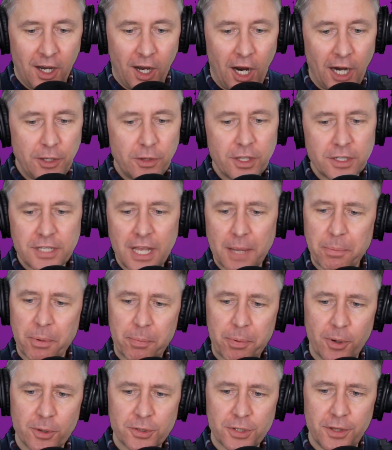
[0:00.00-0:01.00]
Are you the type
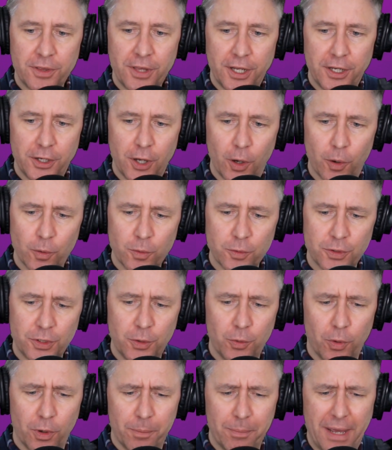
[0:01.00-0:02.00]
of person that knows
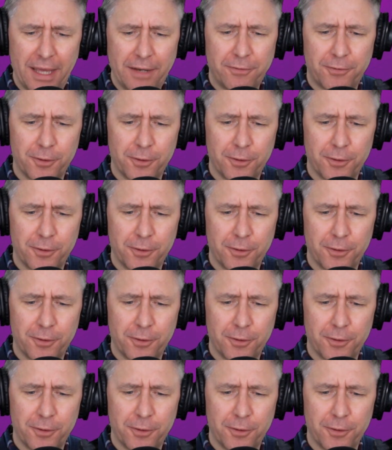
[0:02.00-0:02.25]
you were meant